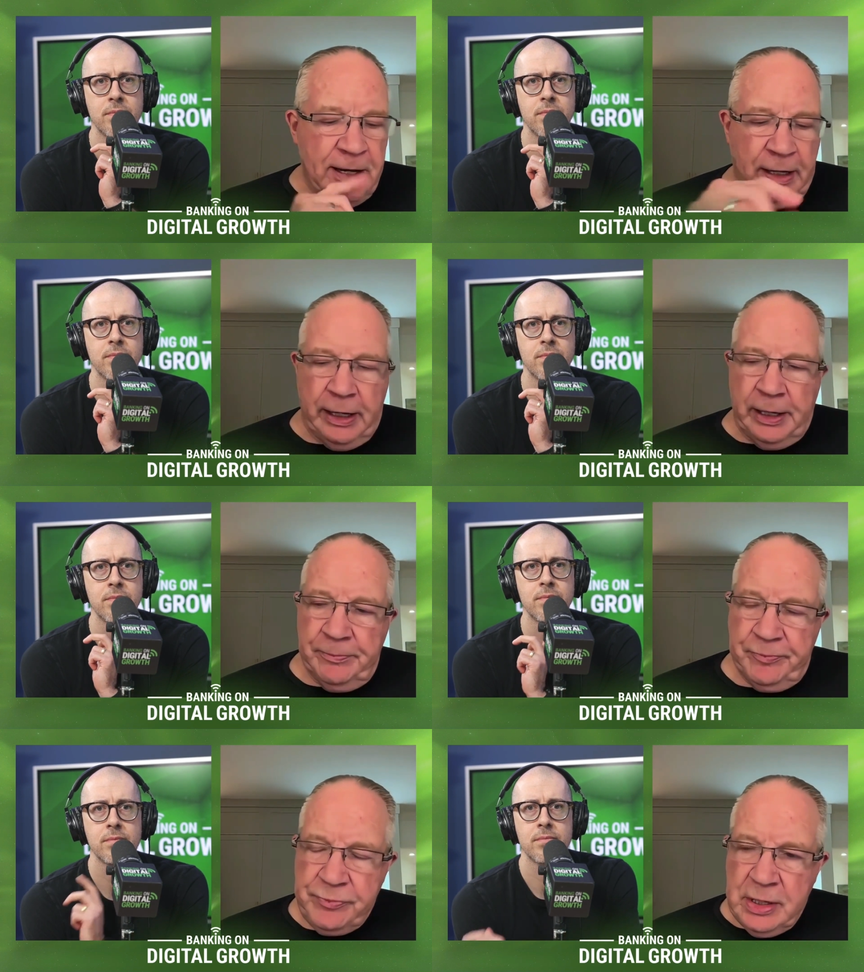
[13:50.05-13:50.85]

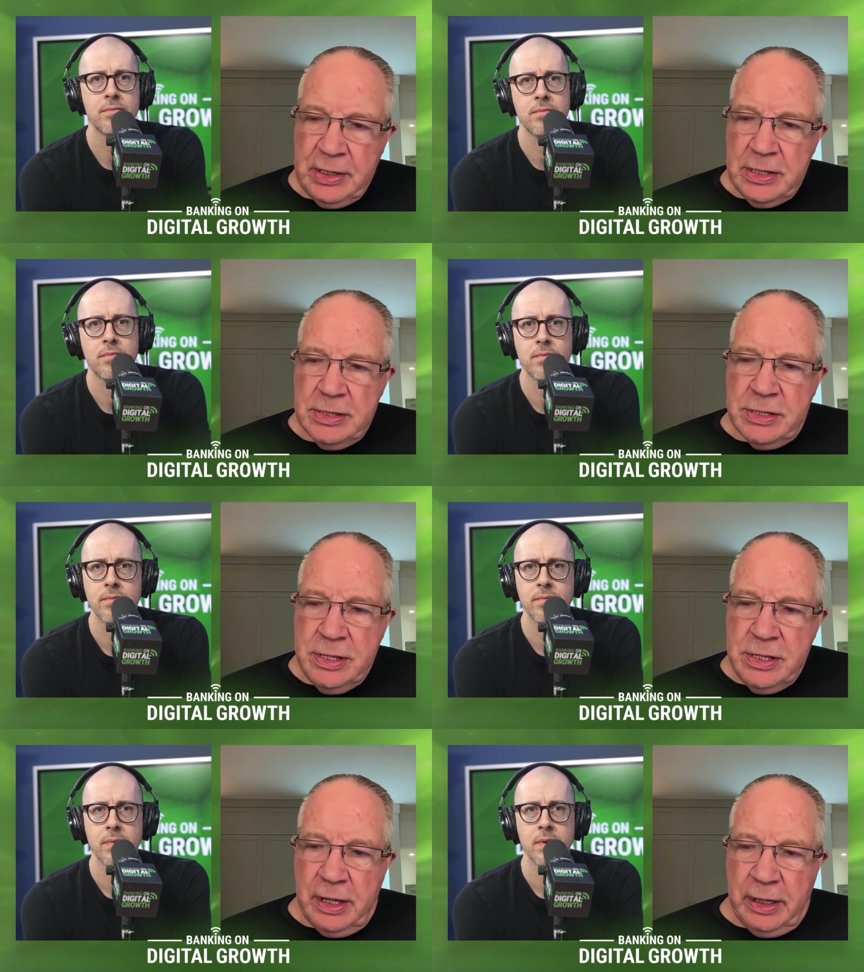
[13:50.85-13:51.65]
Speaker 1: Um,
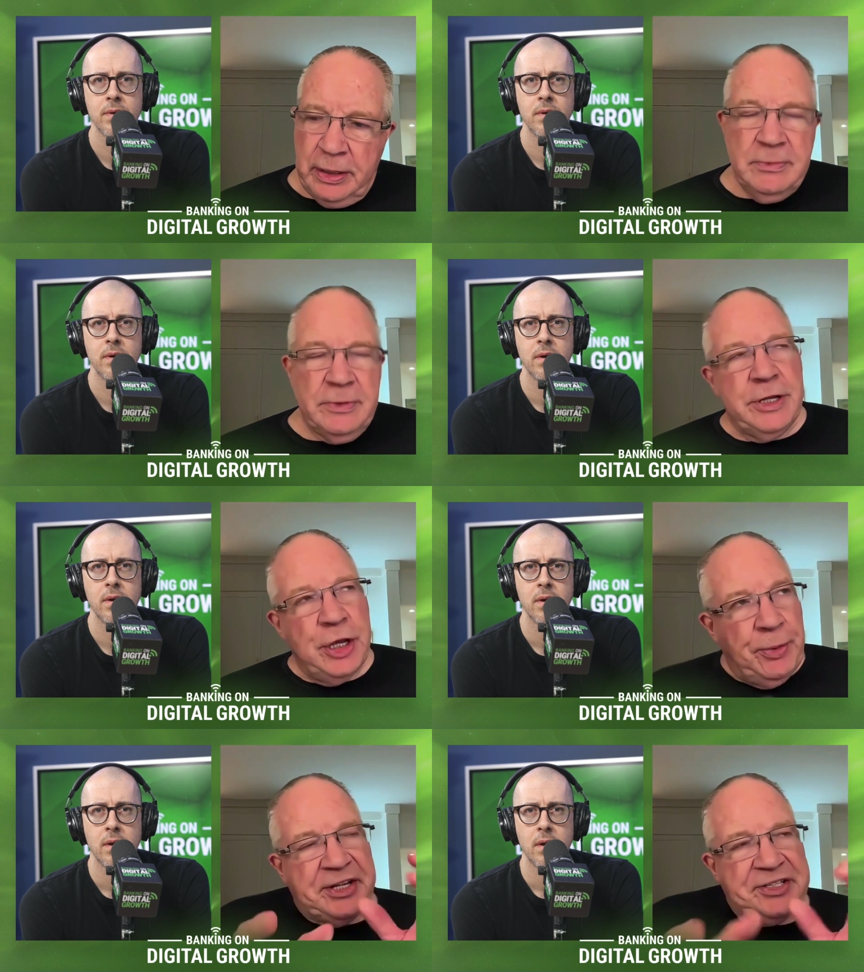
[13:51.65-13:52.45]
uh, the
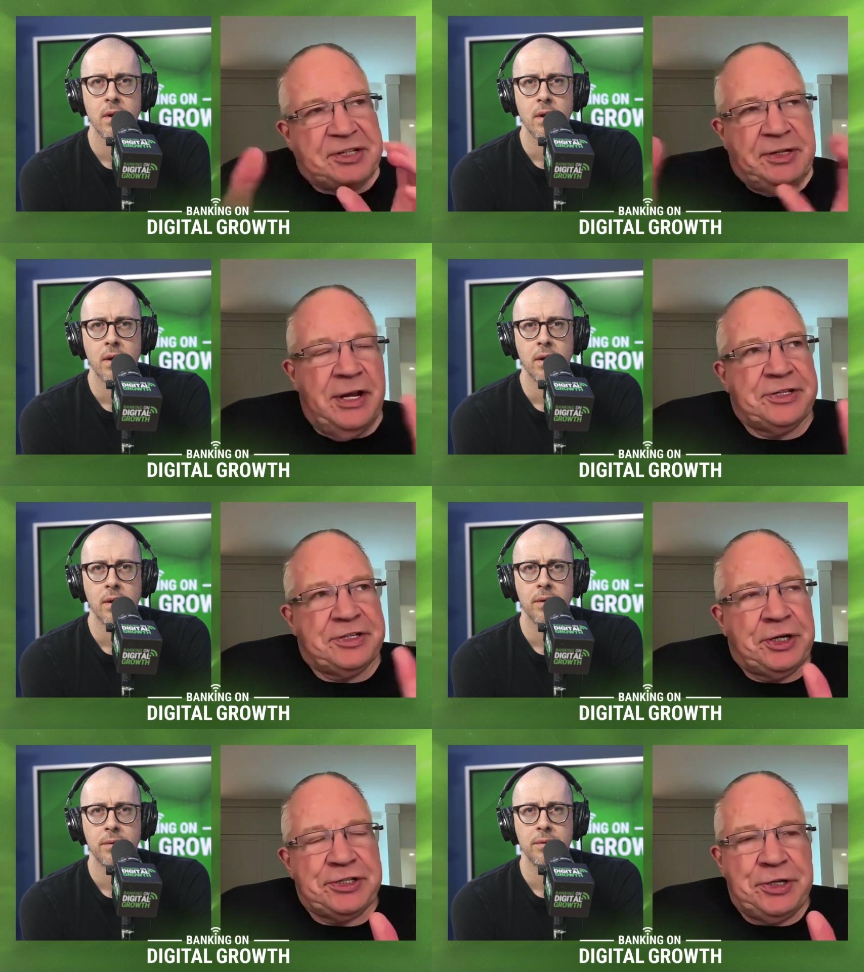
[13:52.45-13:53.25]
U.S.
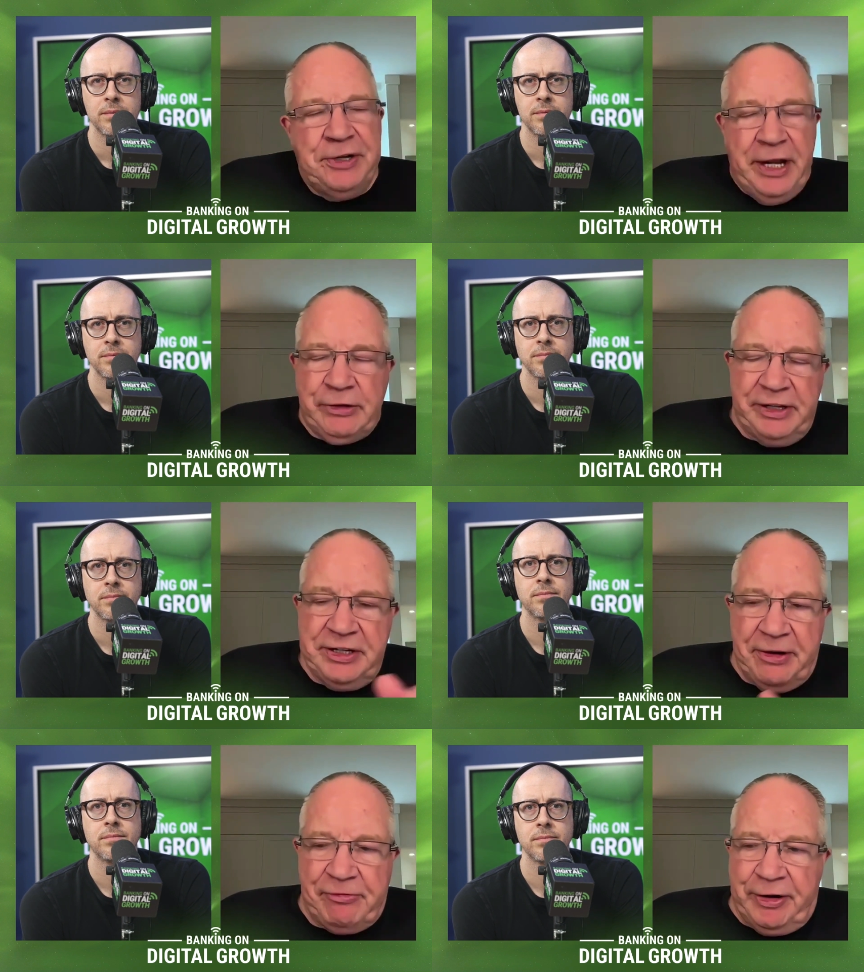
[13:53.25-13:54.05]
is just uniquely
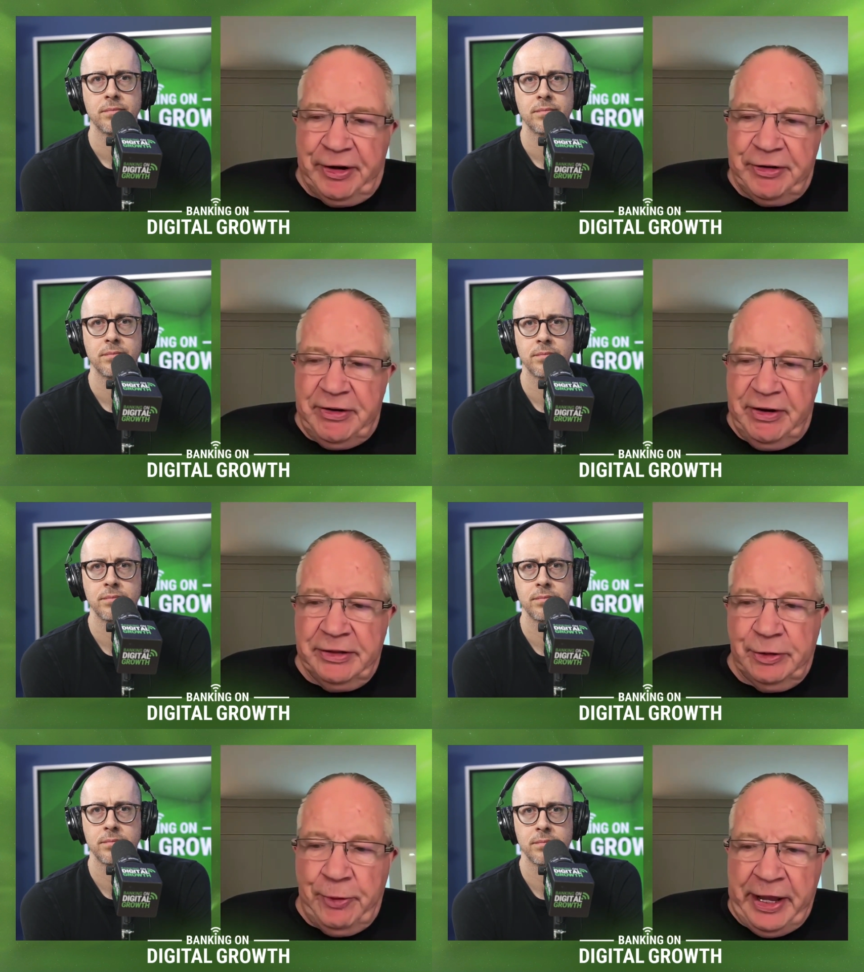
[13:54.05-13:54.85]
different
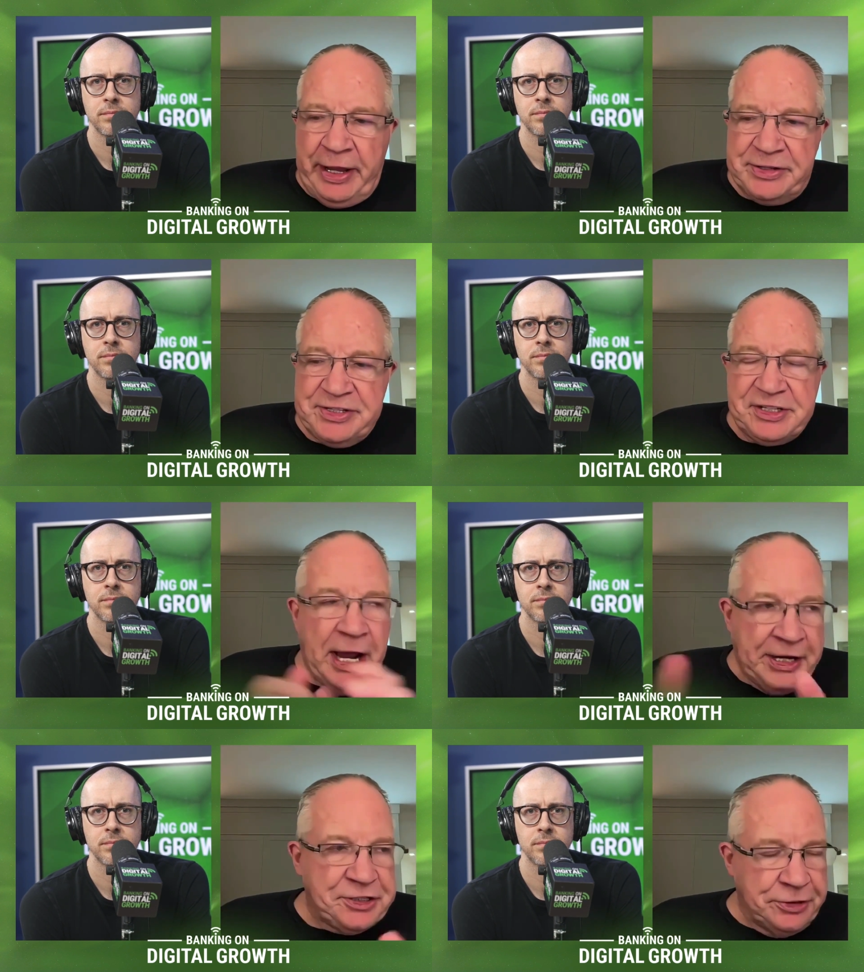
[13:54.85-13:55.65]
in the way it's
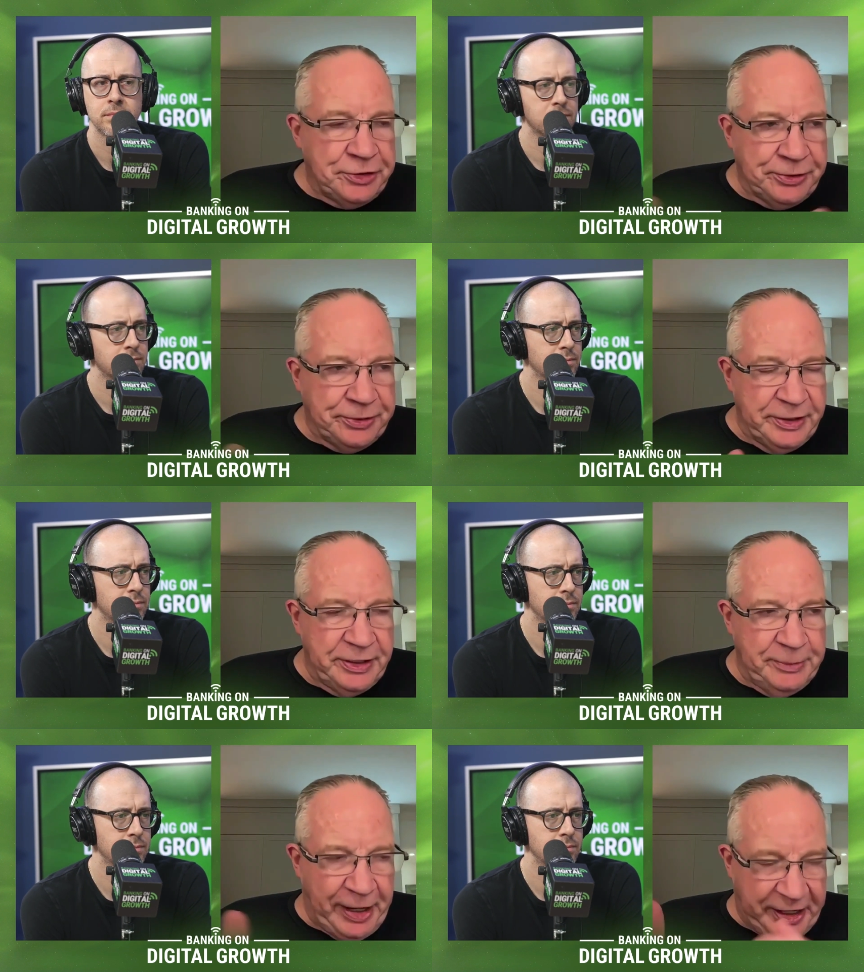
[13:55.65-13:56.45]

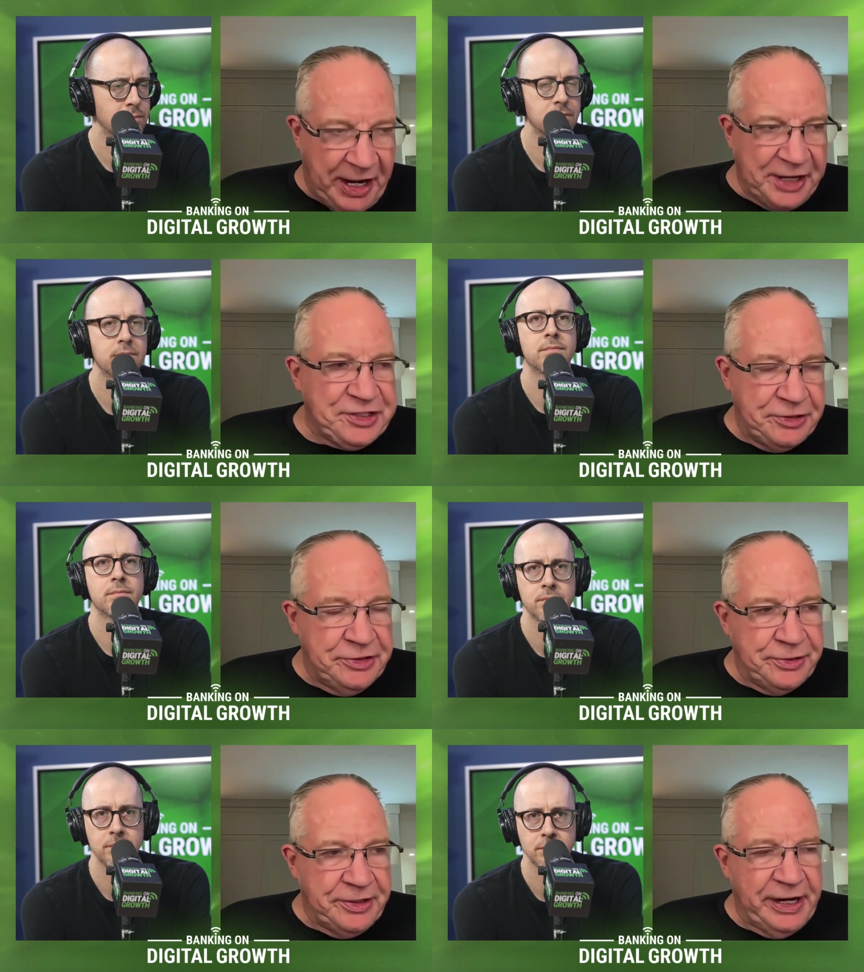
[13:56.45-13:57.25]
constituted, and by
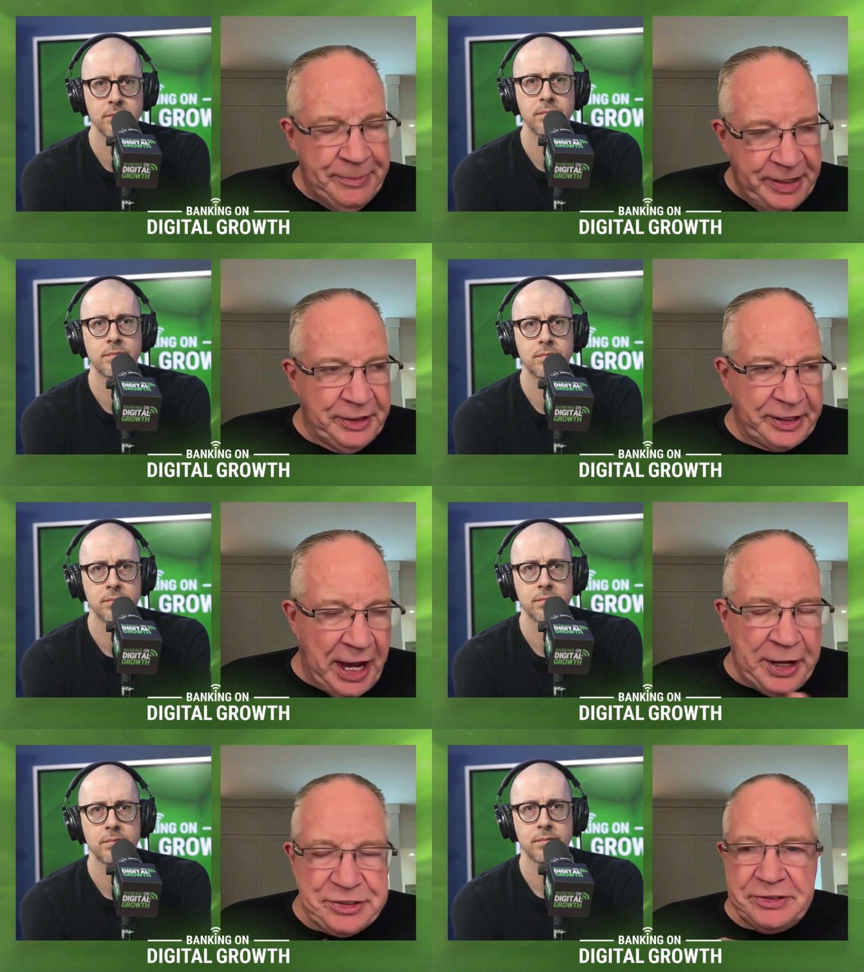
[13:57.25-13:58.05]
constituted, I mean the
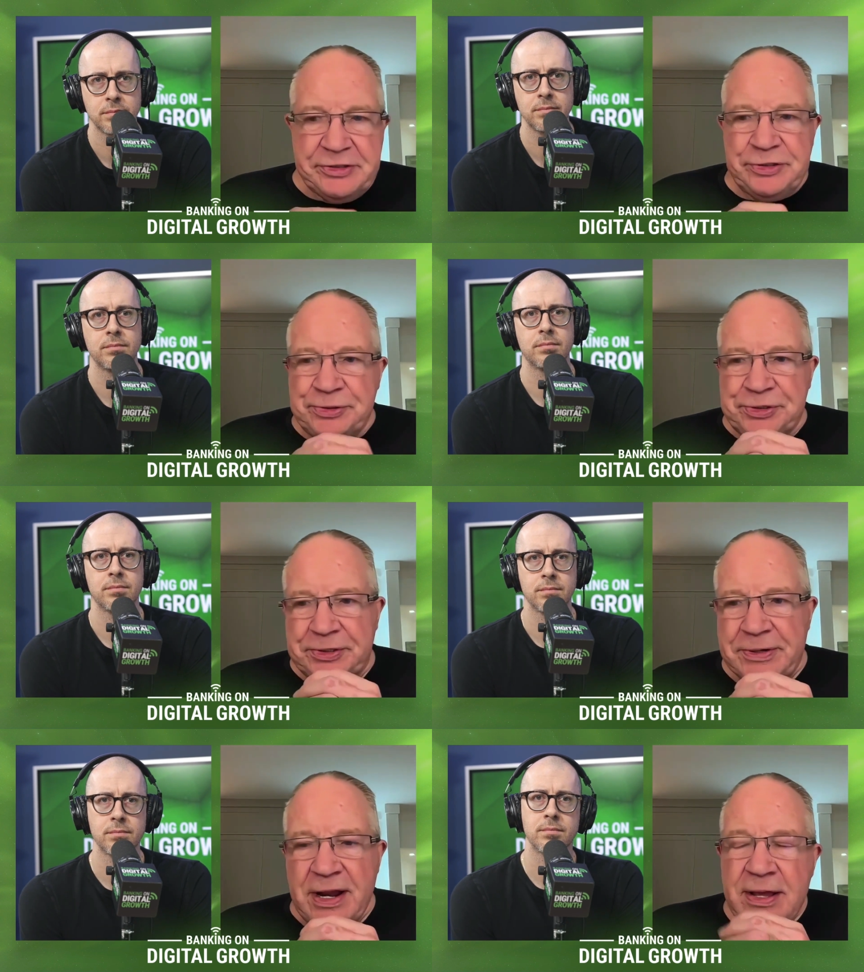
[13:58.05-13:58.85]

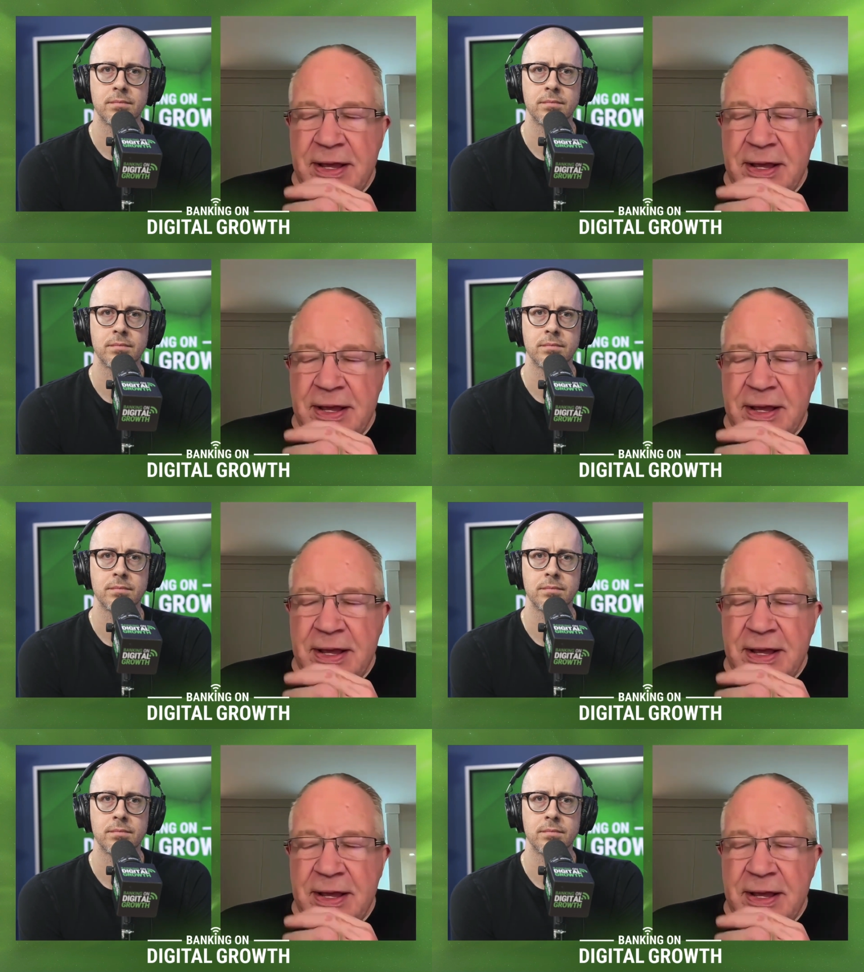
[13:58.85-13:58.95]
Constitution.